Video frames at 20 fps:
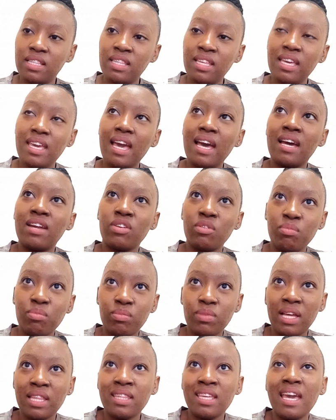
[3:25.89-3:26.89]
They are
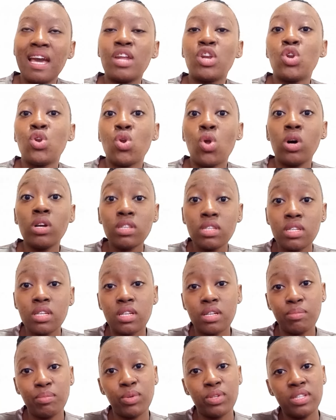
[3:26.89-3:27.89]
they are not
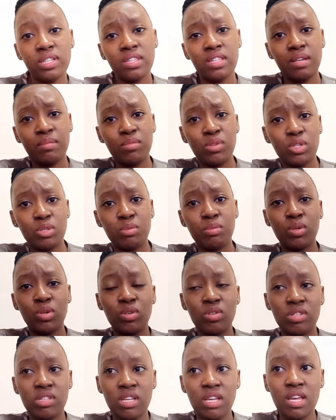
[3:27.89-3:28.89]
reporting the abuse
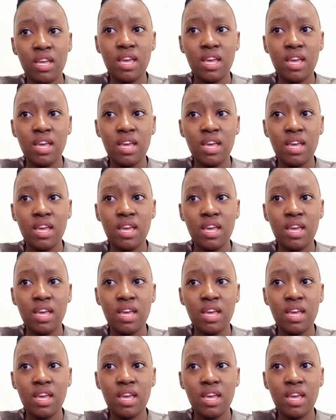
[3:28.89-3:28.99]
because